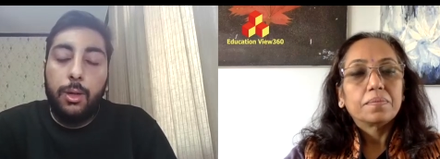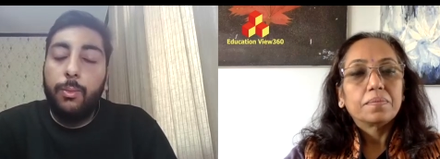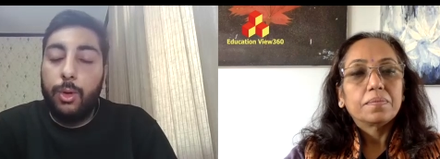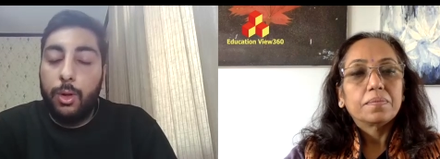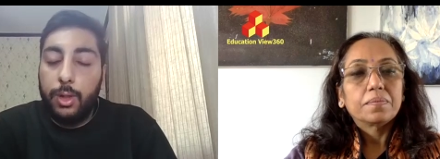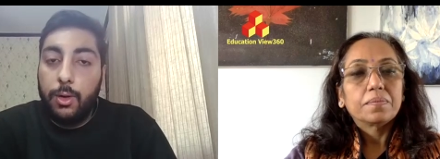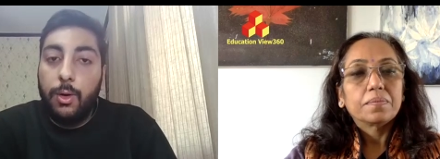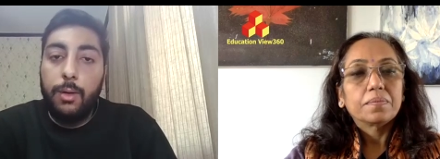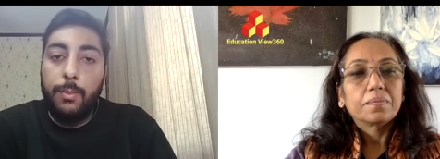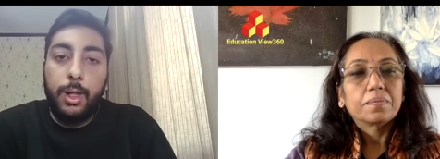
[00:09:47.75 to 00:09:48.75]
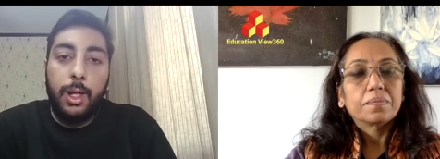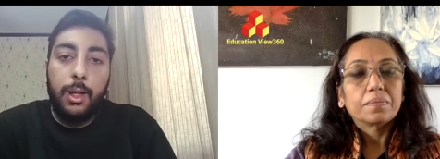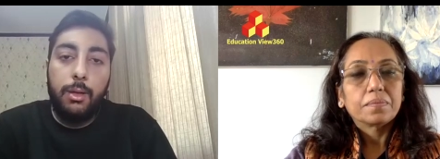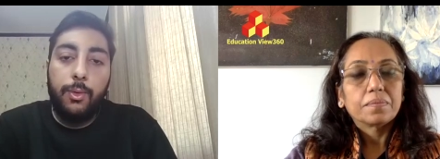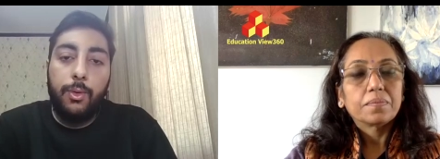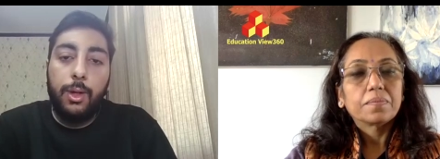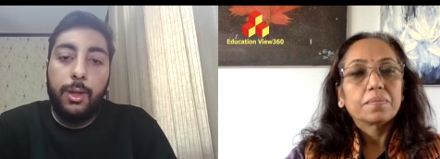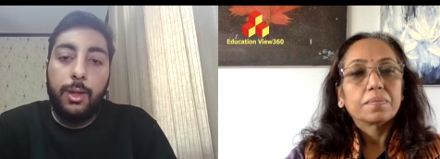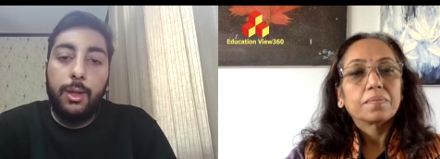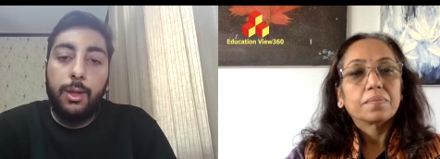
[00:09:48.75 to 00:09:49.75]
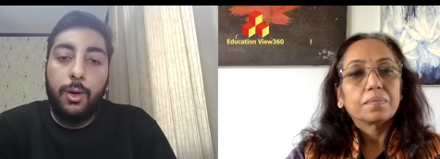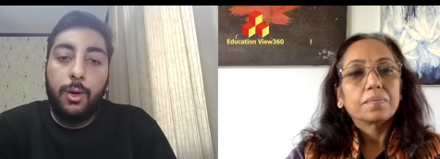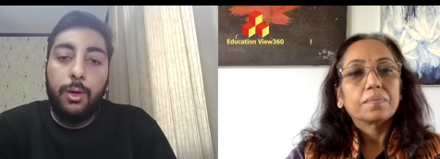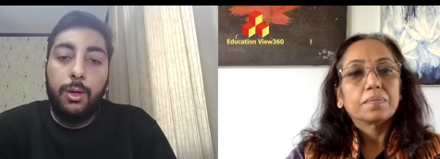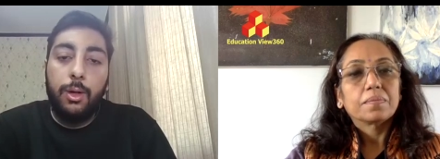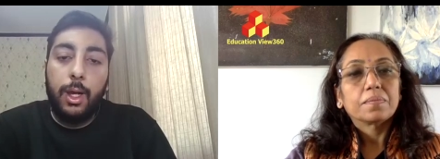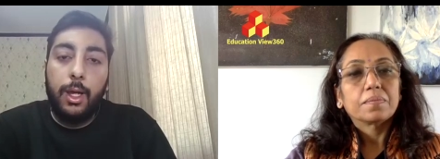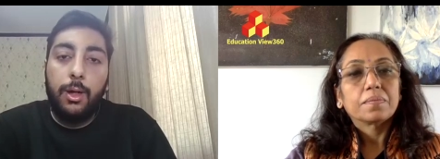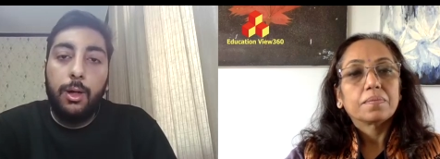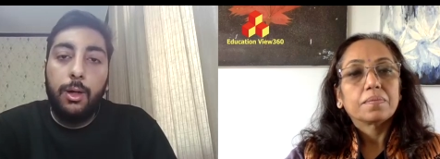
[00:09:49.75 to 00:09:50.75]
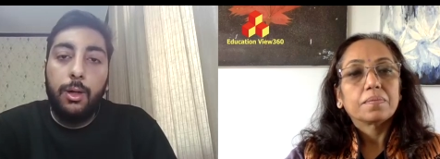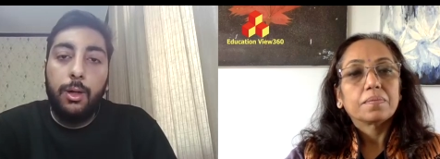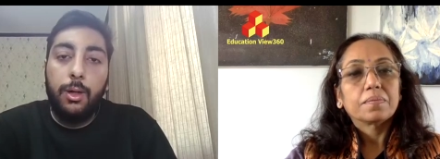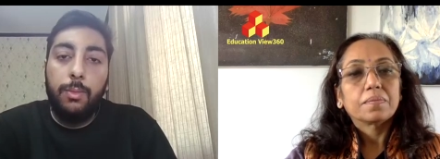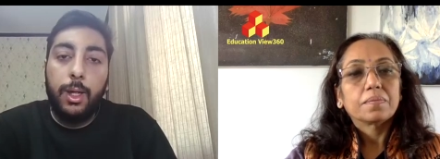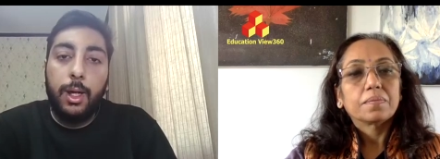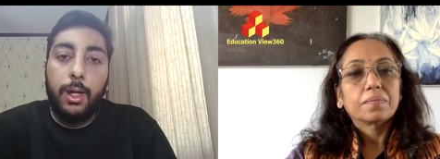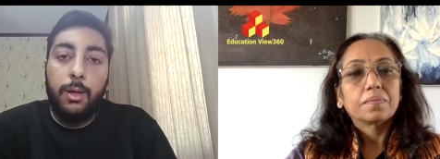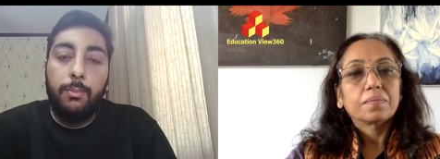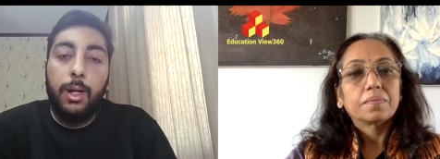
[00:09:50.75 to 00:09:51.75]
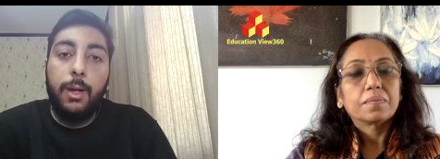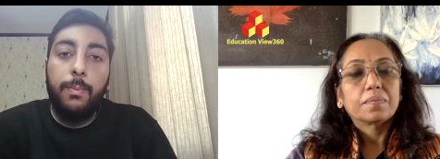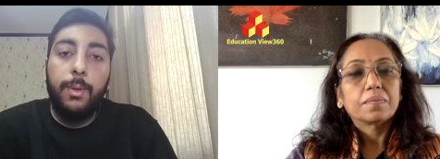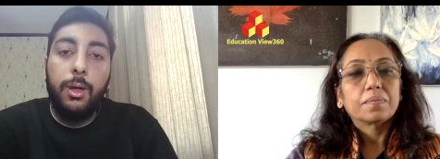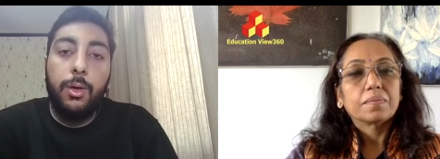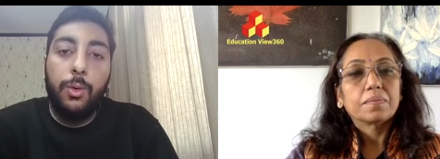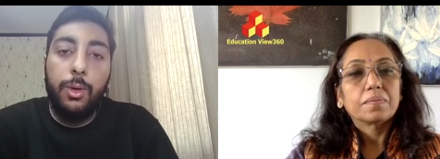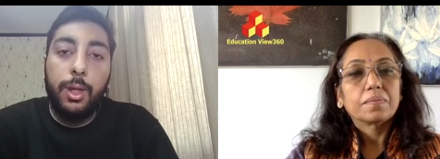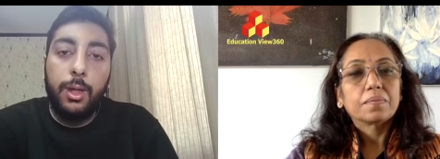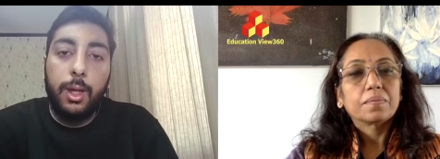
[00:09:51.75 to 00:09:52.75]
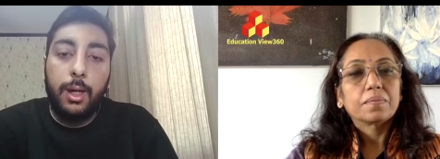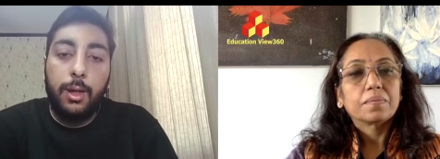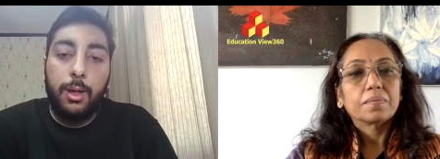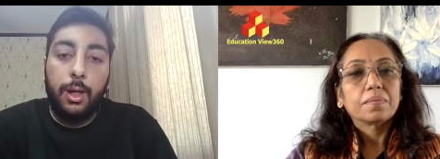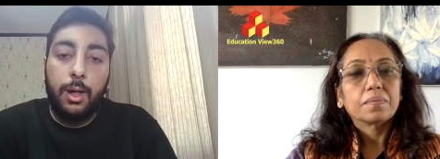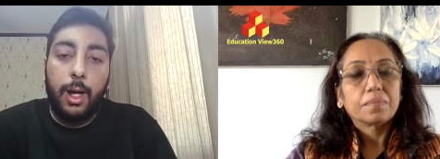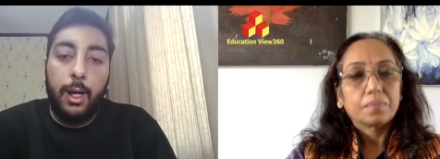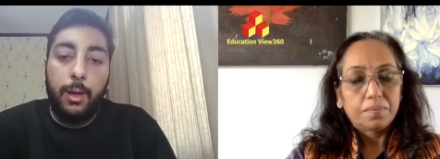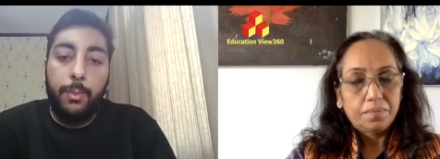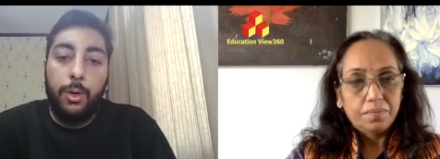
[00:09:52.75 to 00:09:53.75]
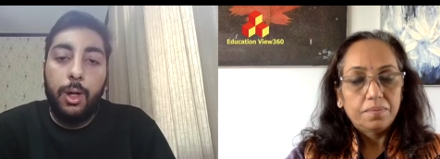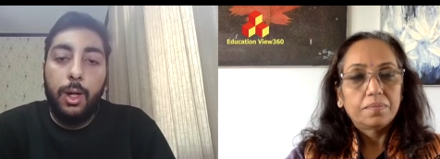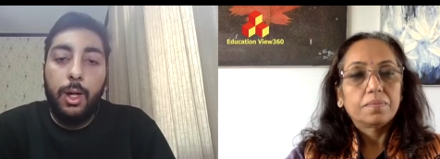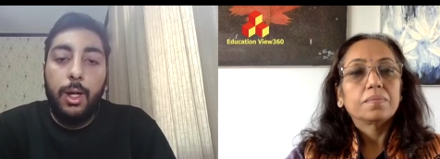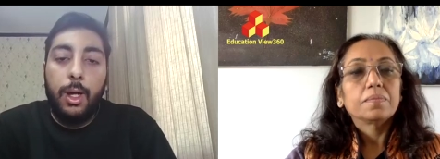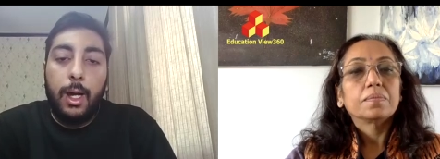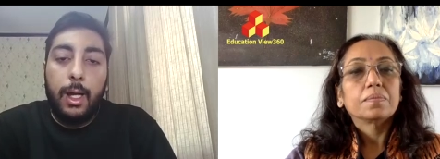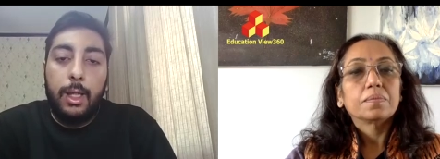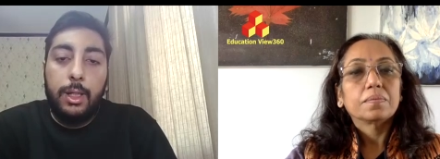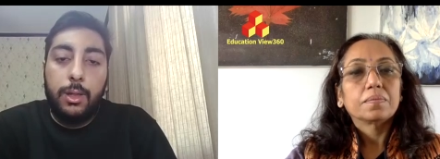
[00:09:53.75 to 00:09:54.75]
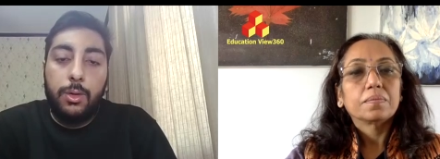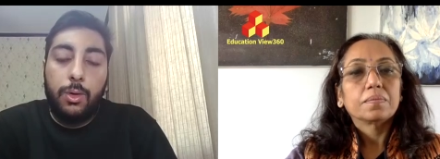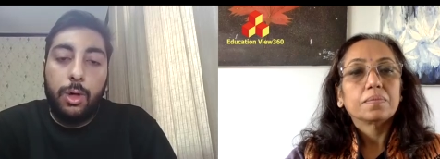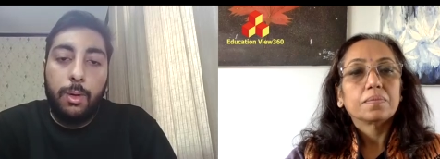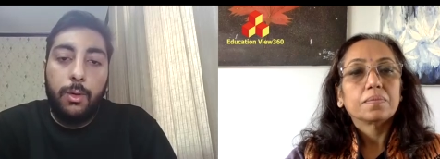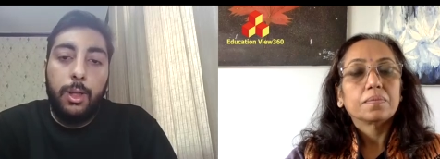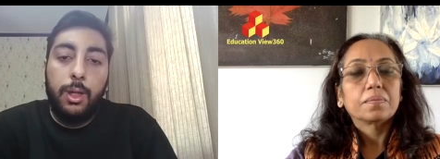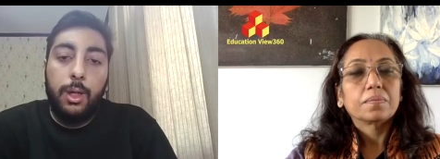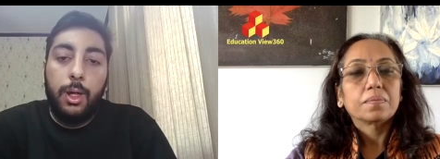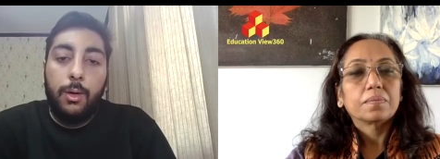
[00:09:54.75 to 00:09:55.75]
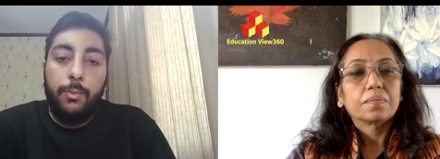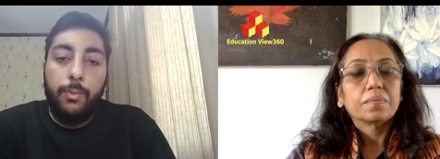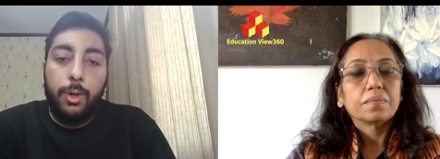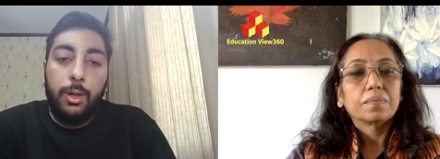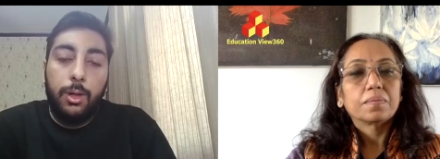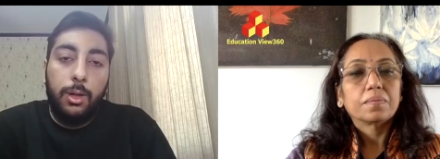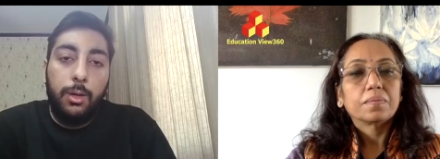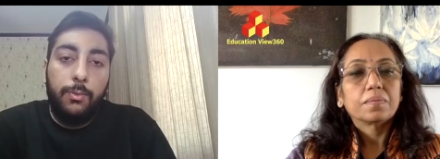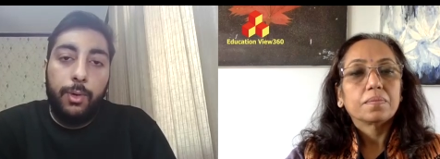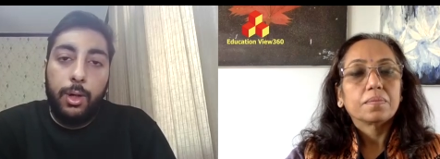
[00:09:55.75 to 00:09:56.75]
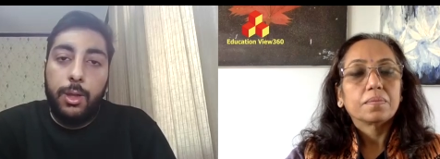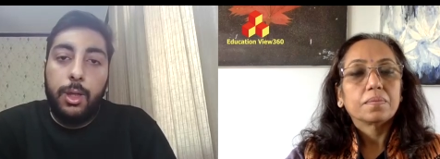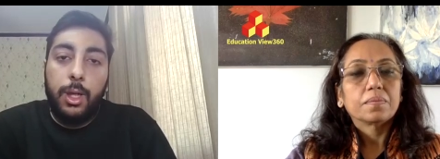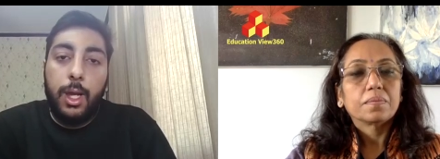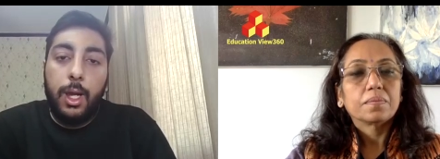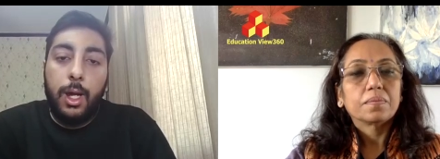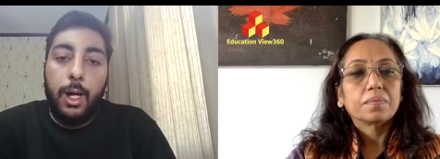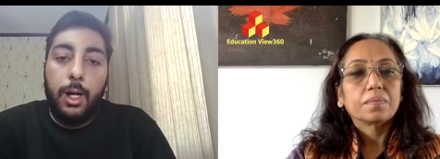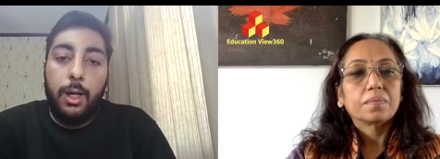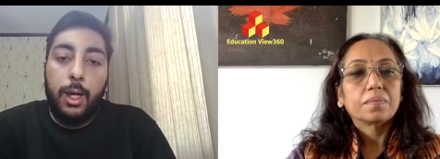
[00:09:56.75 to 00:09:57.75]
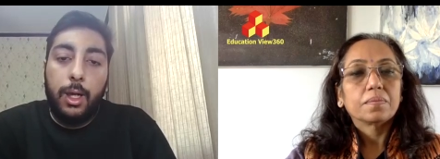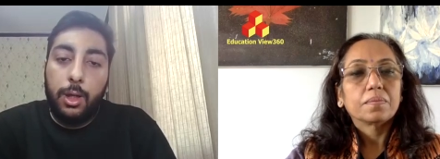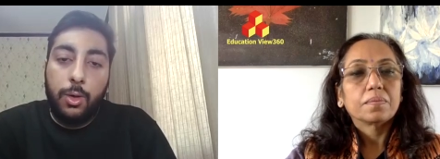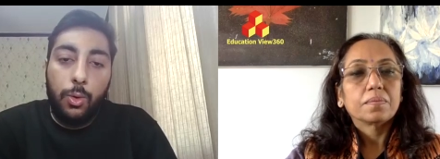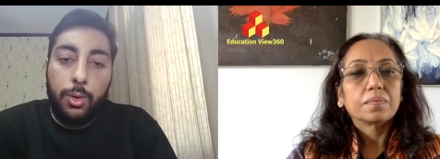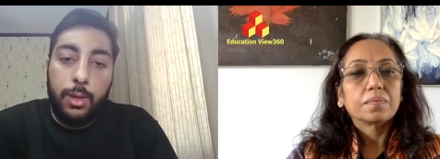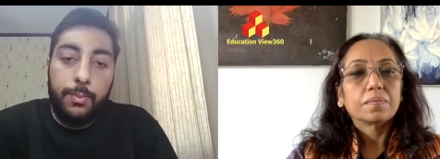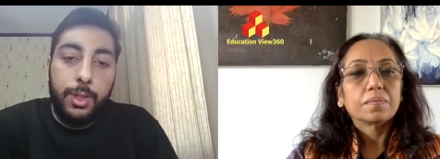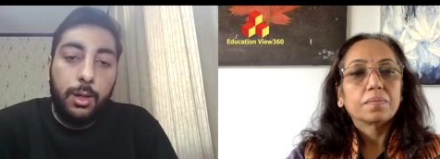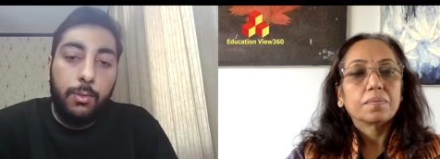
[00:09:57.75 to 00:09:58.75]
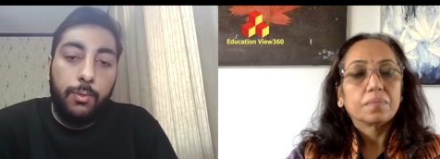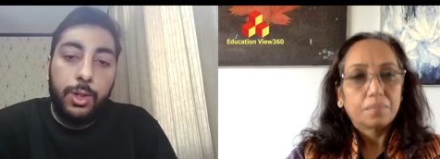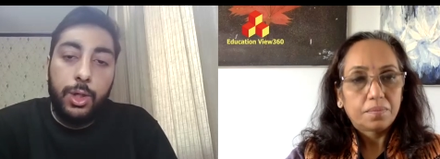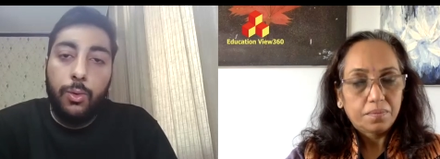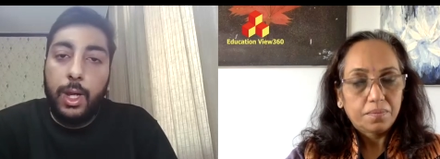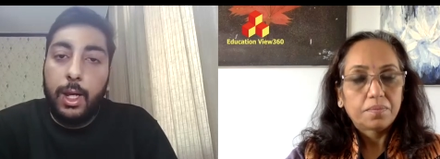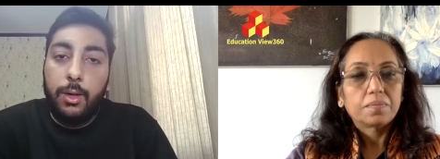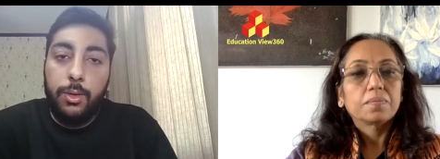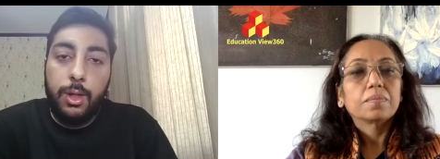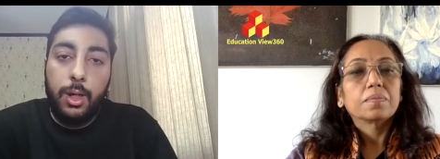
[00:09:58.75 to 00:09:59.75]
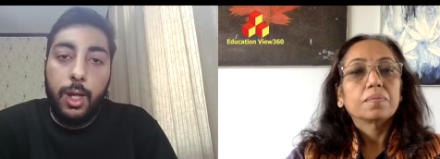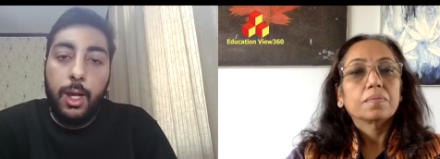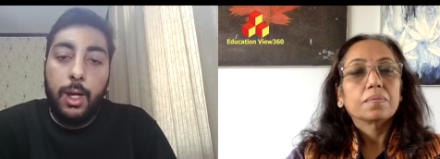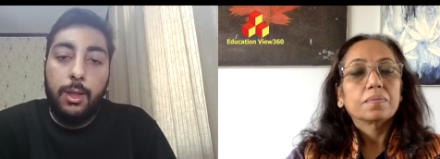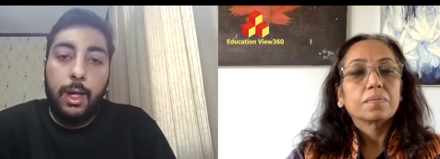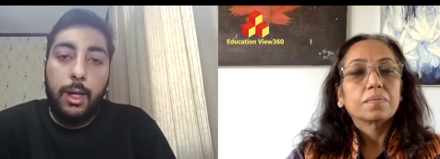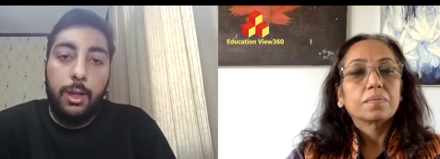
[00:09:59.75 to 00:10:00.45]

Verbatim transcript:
Speaker 1: so now the government has focuses on like uh, there are multiple courses at uh, at upon i'll just talk about it for the first three are like the core subject which you need to study and